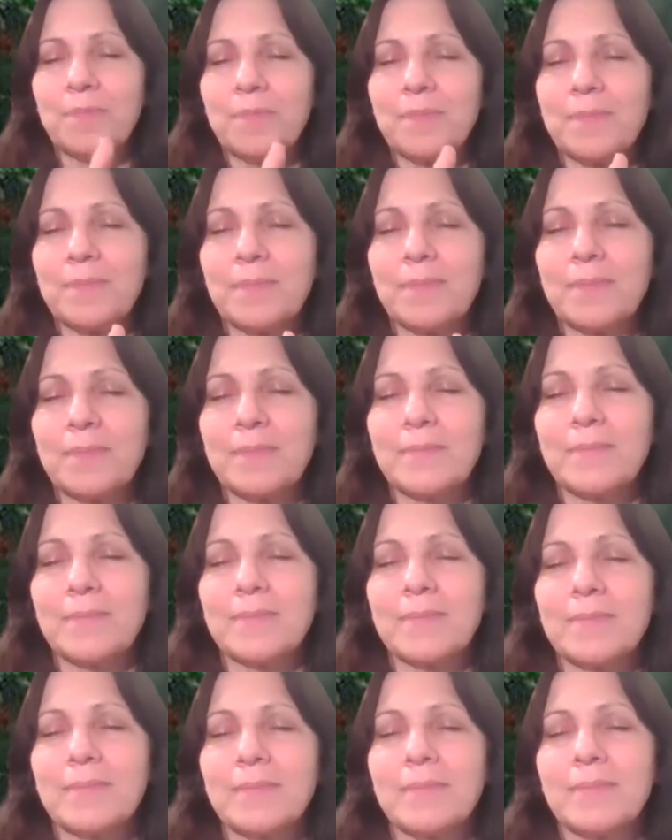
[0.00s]

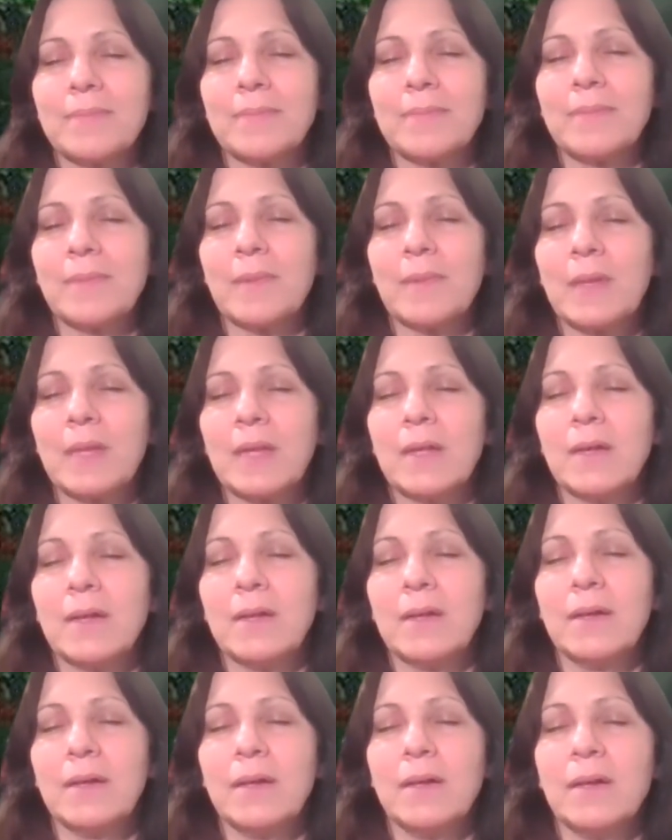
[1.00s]

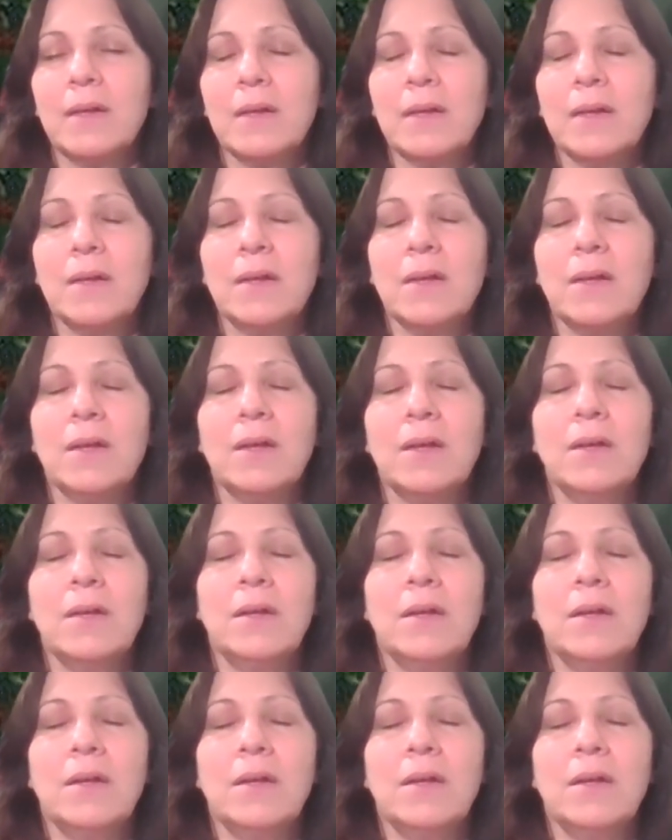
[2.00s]
No one is speaking in this clip.